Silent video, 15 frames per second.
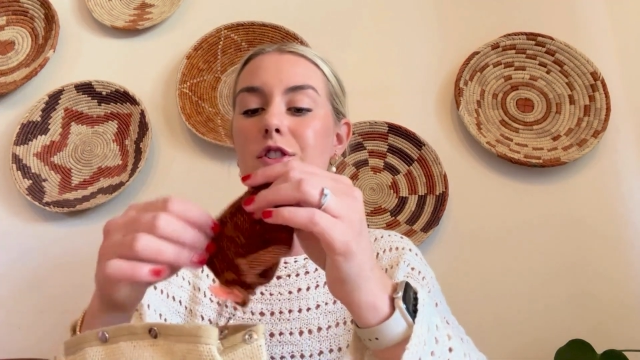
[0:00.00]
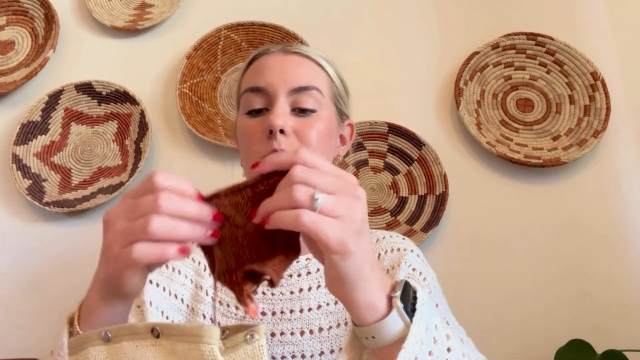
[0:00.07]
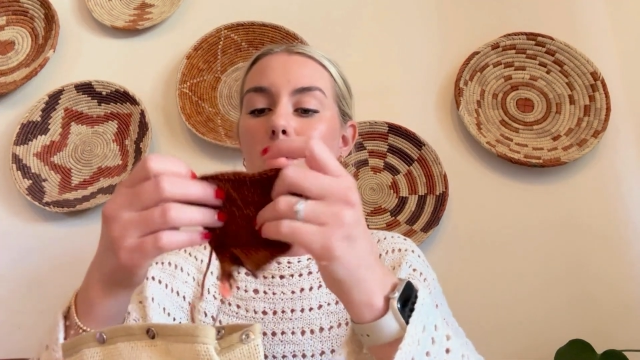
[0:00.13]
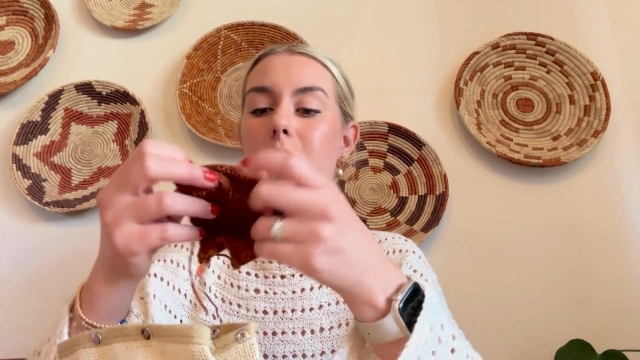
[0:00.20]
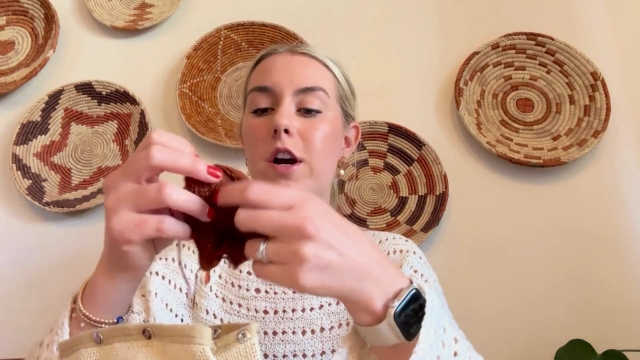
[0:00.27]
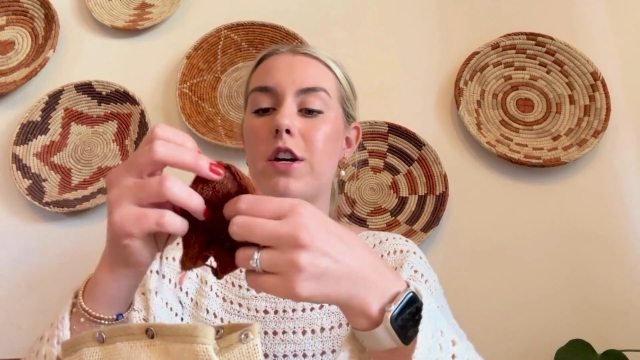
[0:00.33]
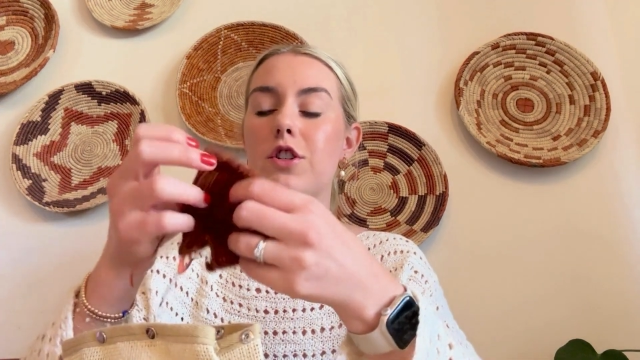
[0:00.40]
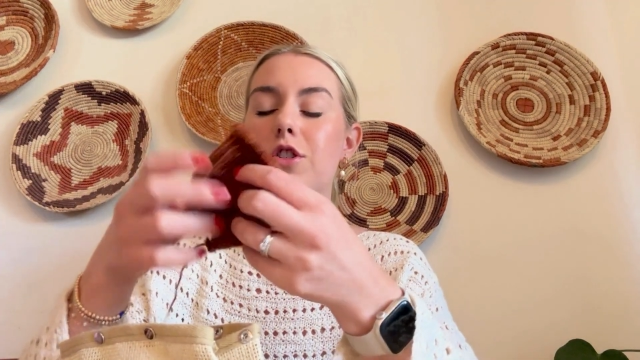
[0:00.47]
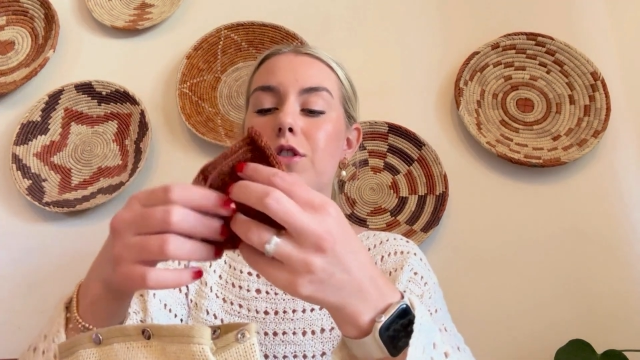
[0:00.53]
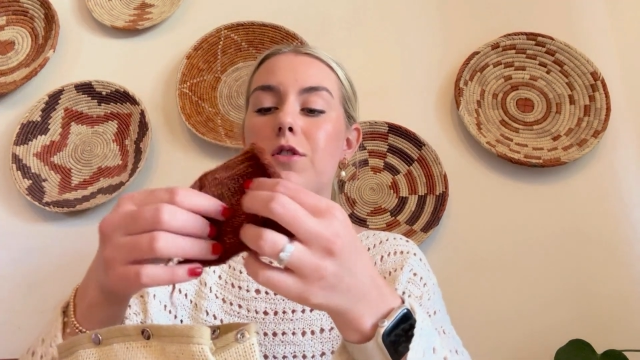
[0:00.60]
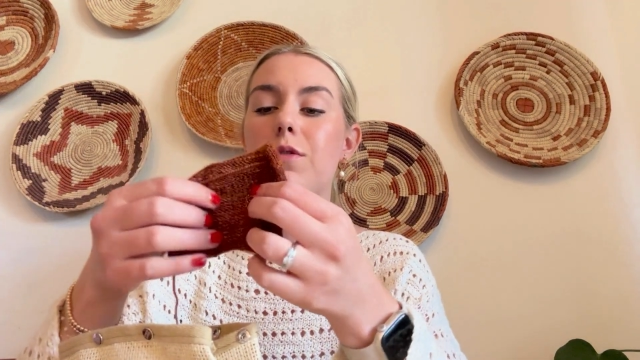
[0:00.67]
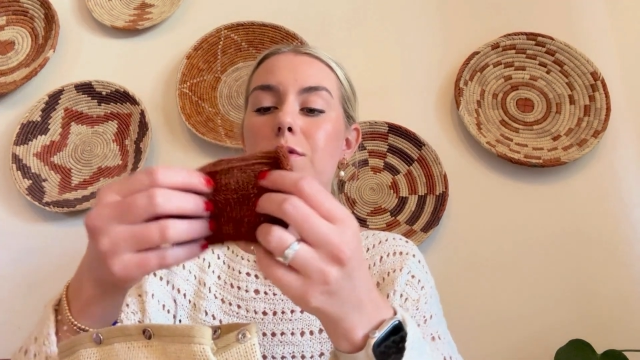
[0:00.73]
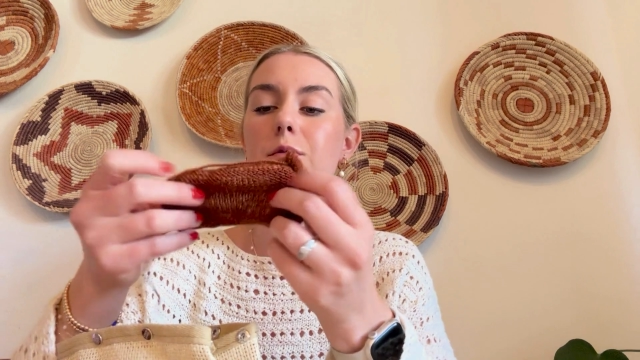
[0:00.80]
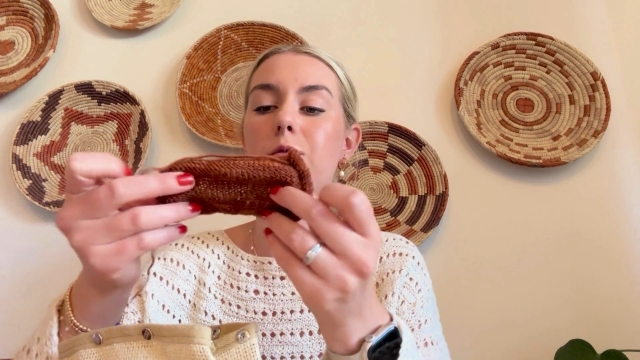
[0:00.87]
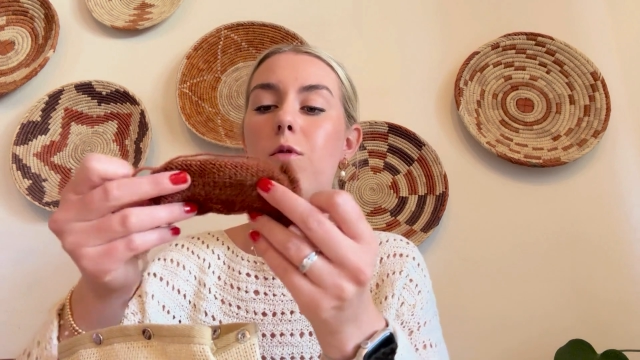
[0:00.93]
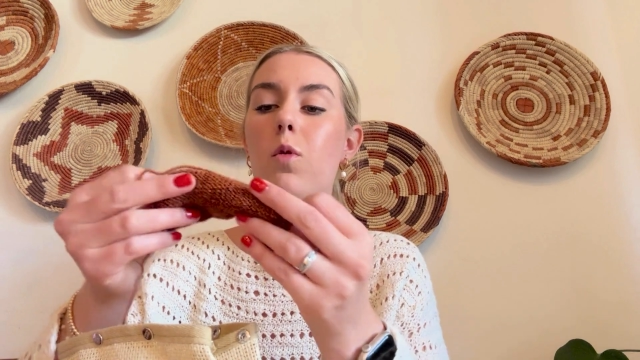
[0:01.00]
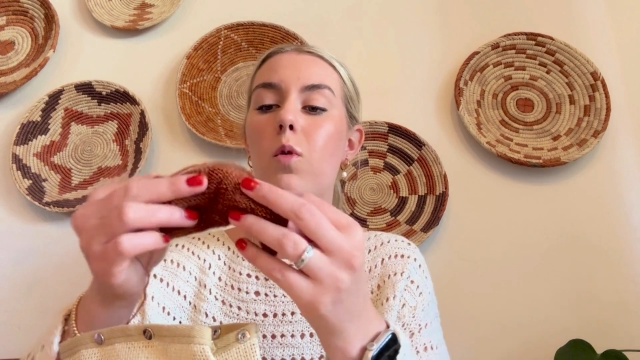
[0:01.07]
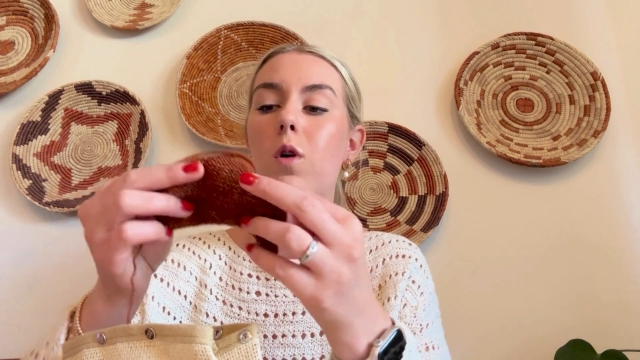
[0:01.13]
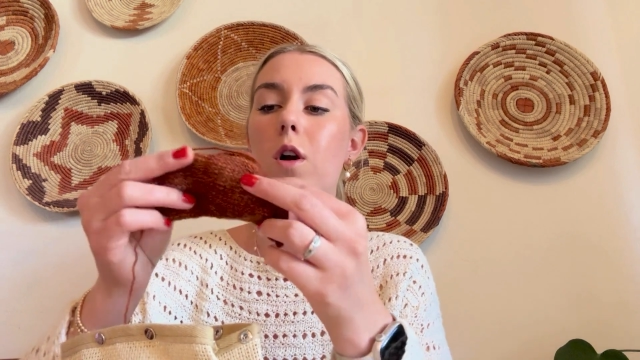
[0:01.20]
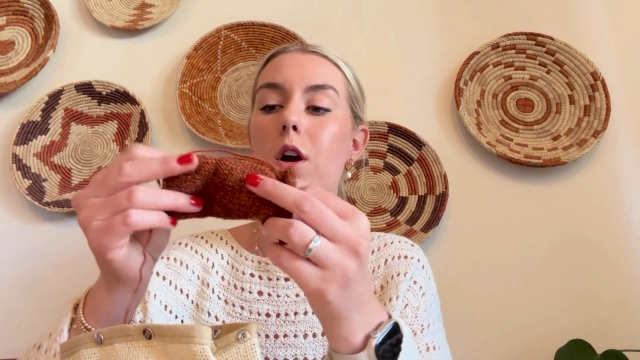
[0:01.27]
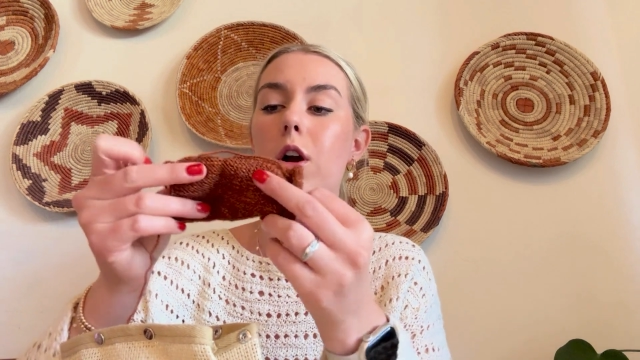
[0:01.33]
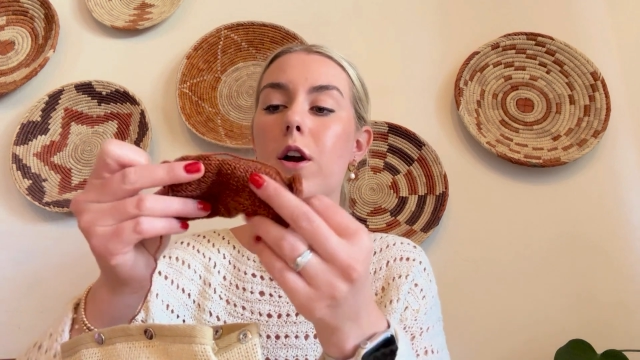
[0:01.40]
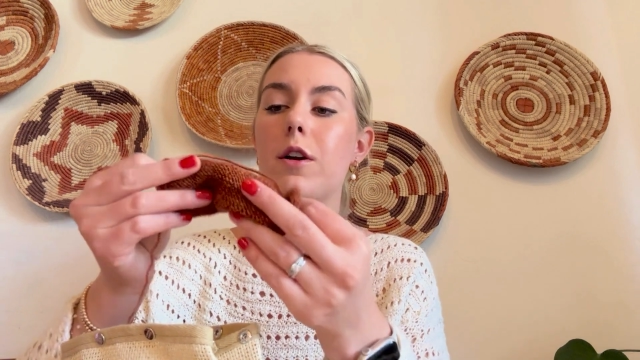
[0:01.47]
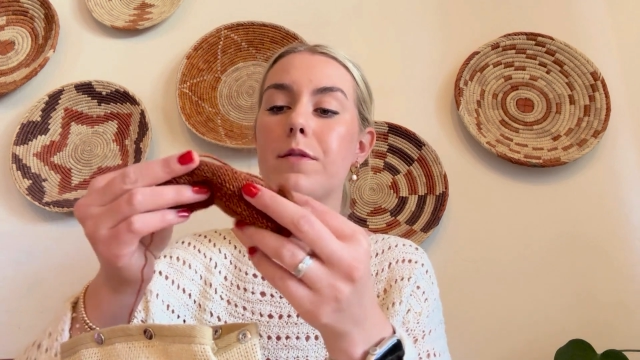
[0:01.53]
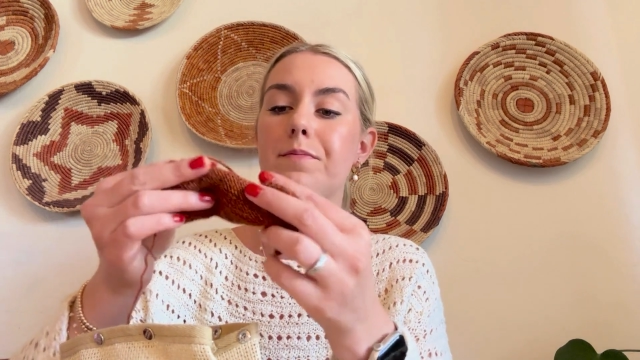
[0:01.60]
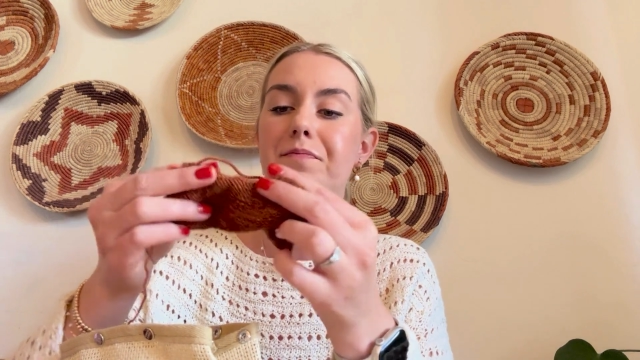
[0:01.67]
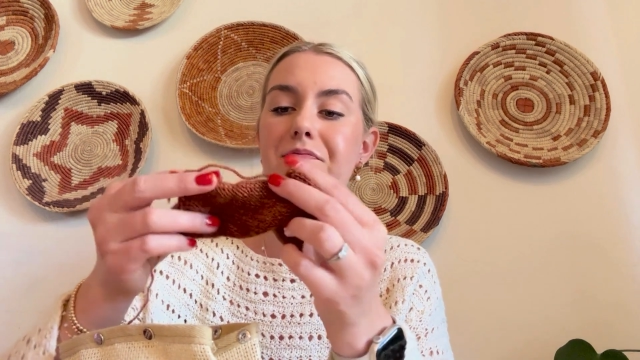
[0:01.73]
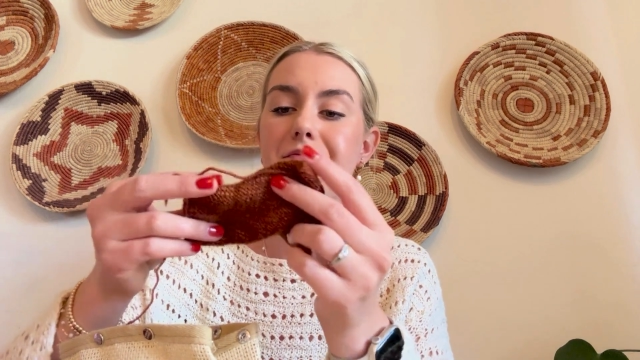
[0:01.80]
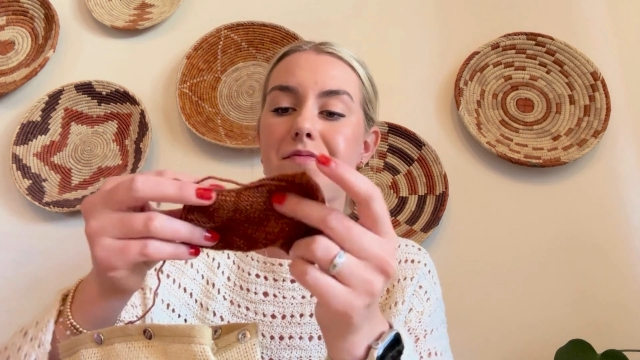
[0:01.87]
swatch for